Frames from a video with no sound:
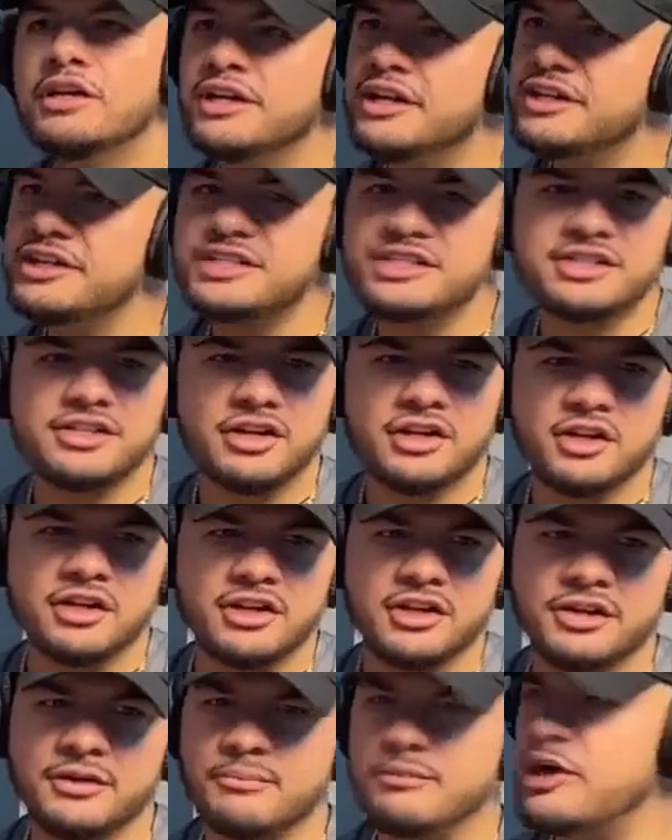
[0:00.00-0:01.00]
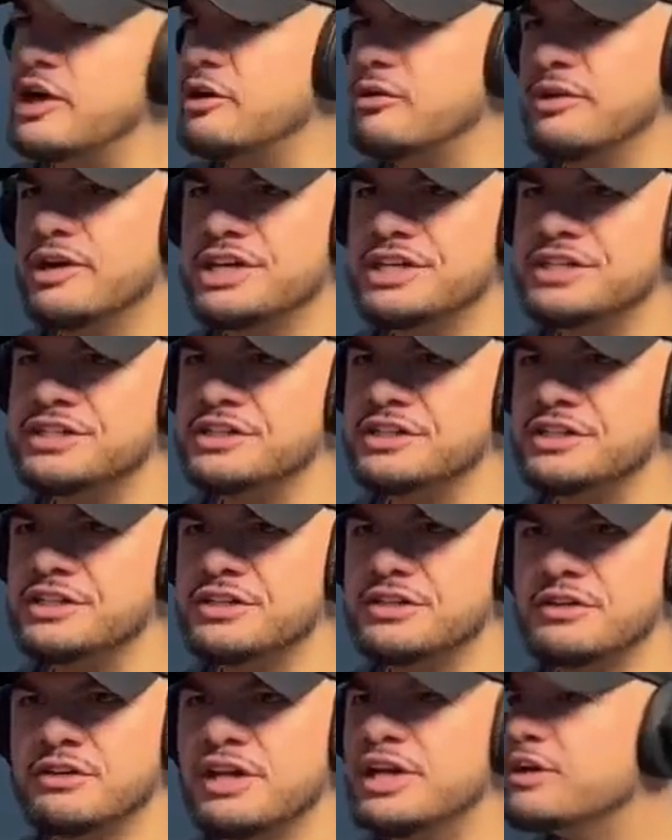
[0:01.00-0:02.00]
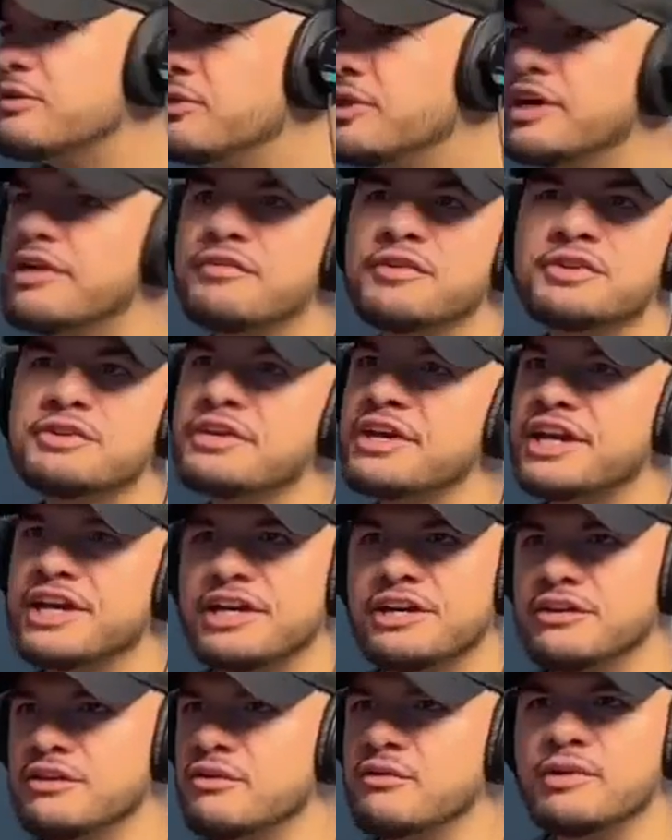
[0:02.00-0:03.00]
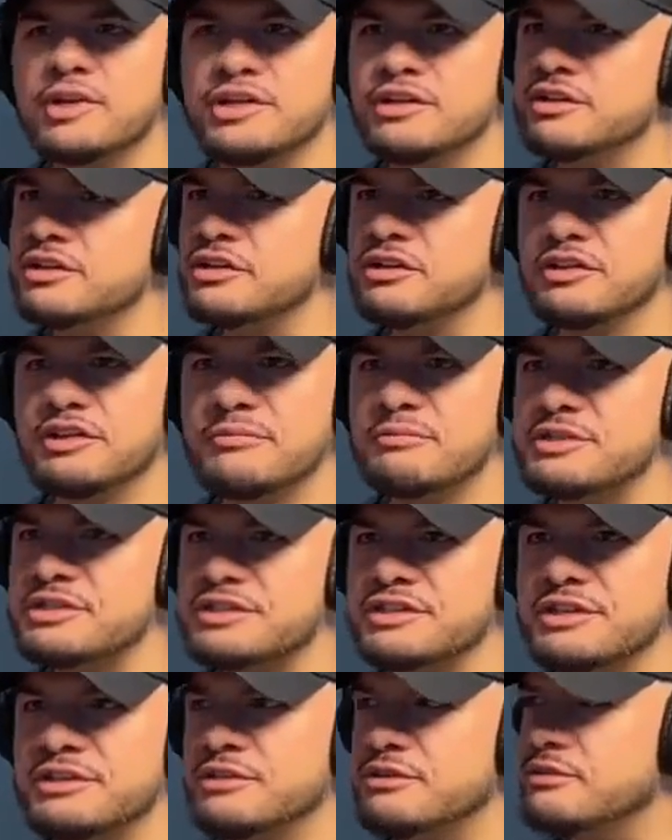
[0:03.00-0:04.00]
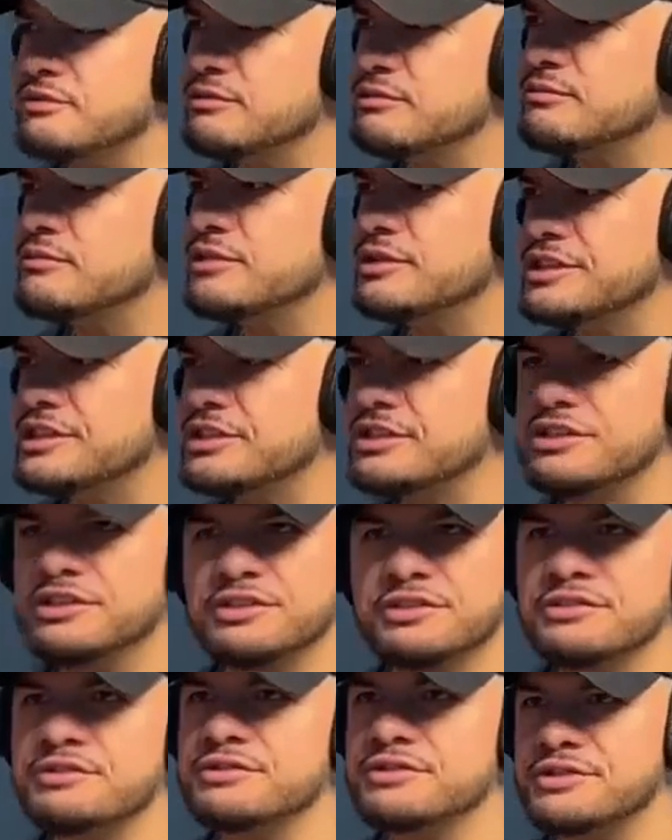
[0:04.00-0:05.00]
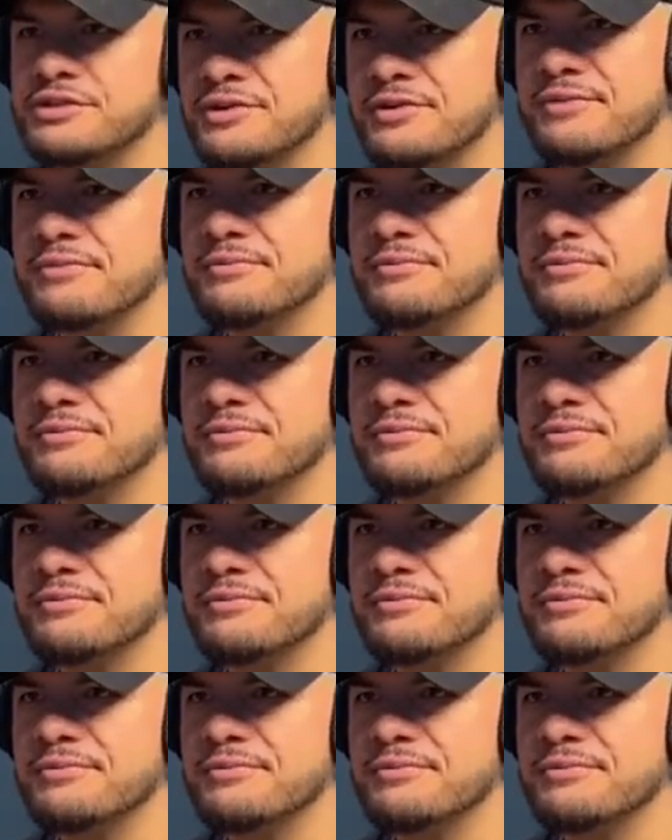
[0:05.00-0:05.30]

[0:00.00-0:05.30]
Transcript: This is all uh, moderation. So like whatever you can under what your limits mm. can mm-hmm. proceed to do. So.